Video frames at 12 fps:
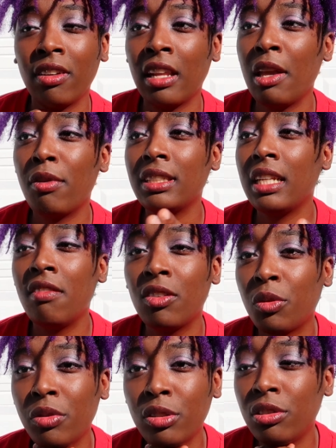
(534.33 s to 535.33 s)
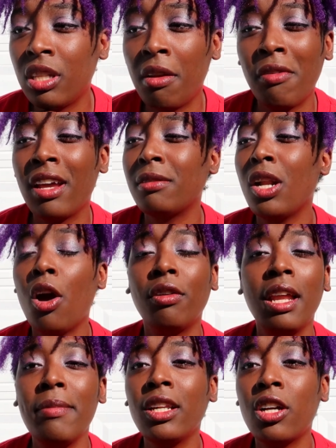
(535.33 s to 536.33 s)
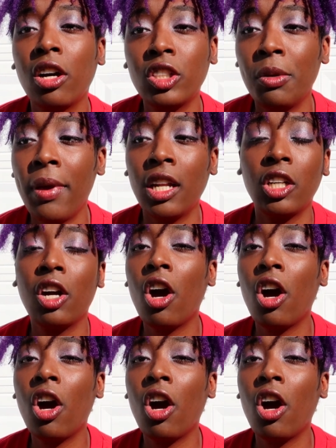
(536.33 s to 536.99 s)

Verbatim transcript: He wasn't even the realtor. I'm like, no, let me talk to a manager.